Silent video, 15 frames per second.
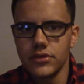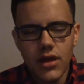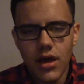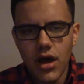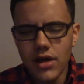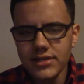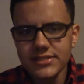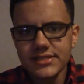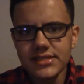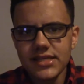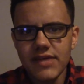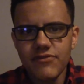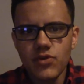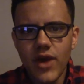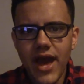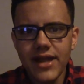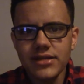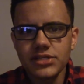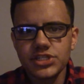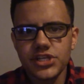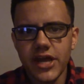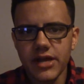Honestly, if you
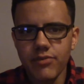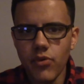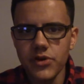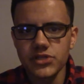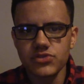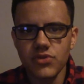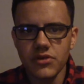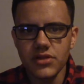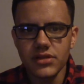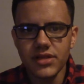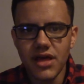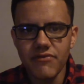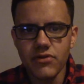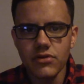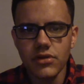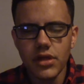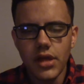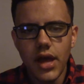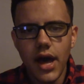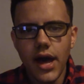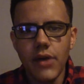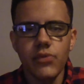added checkpoints throughout the level,
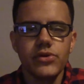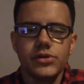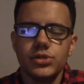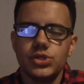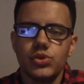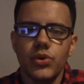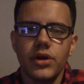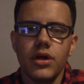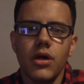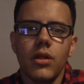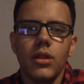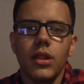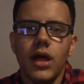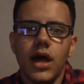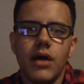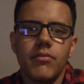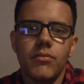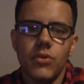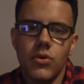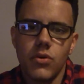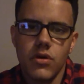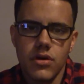I would enjoy it a lot
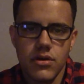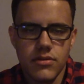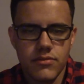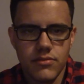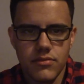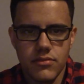more.